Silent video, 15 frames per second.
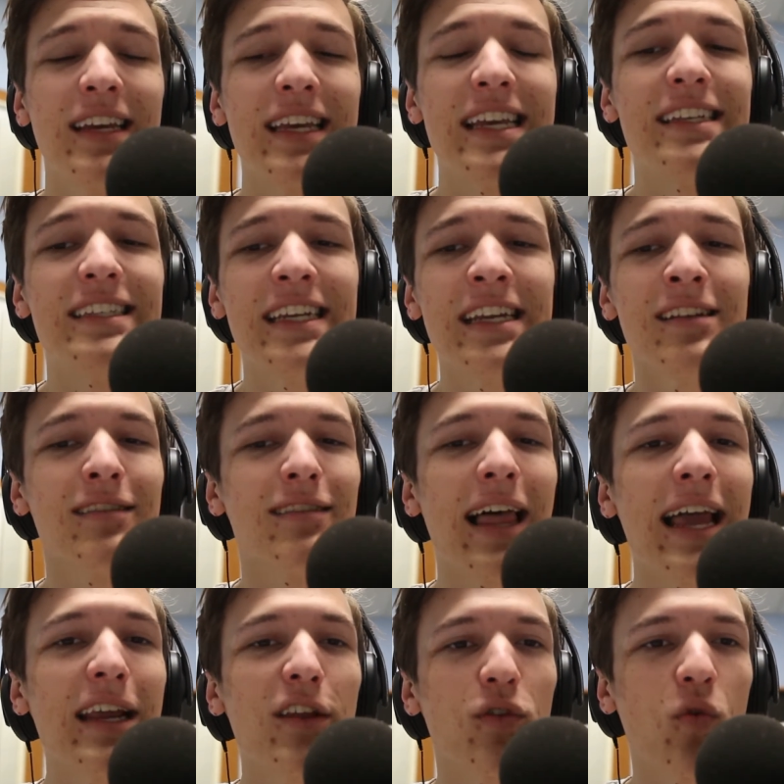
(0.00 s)
he didn't
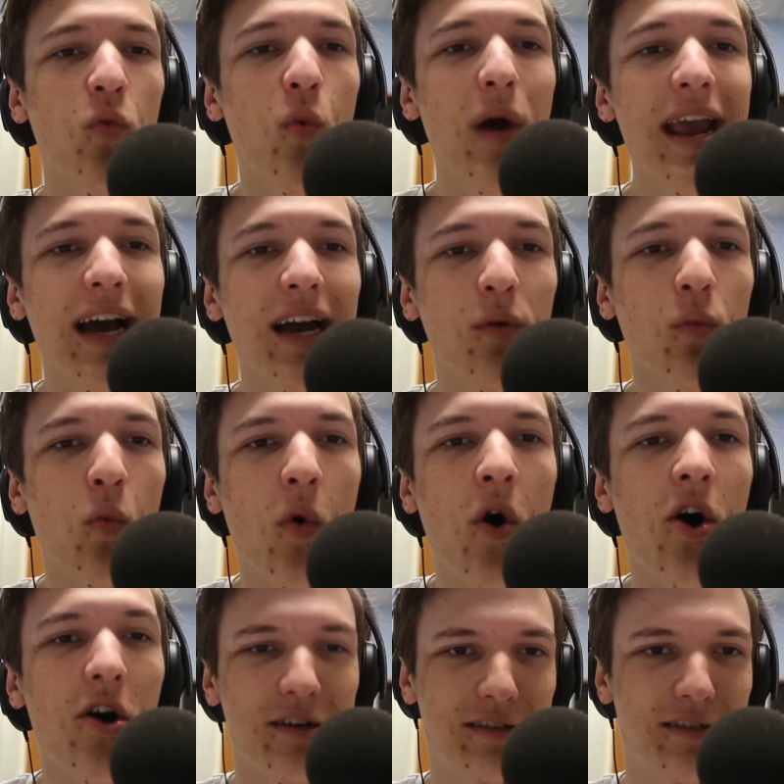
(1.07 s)
like the way I
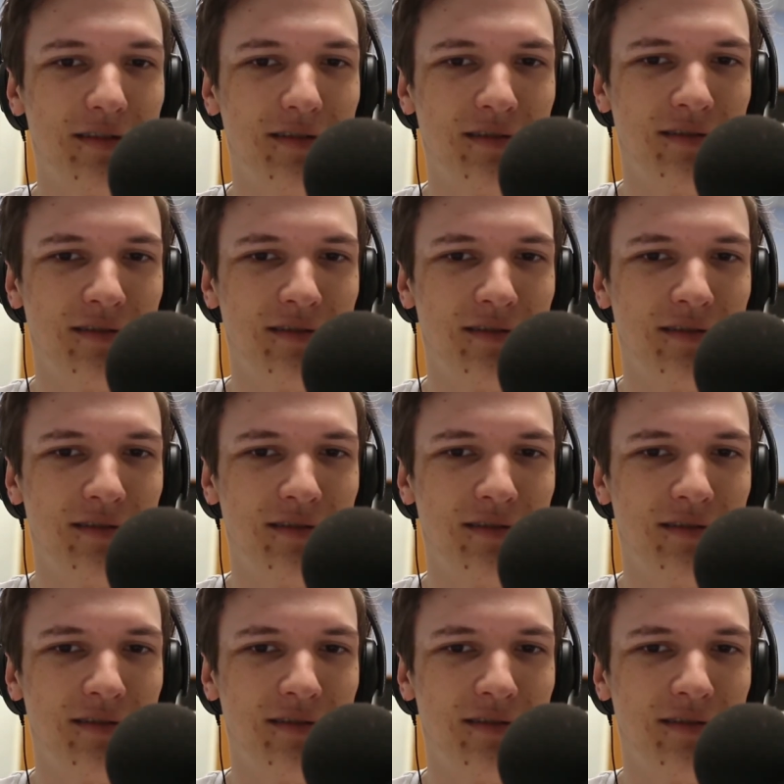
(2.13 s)
walked.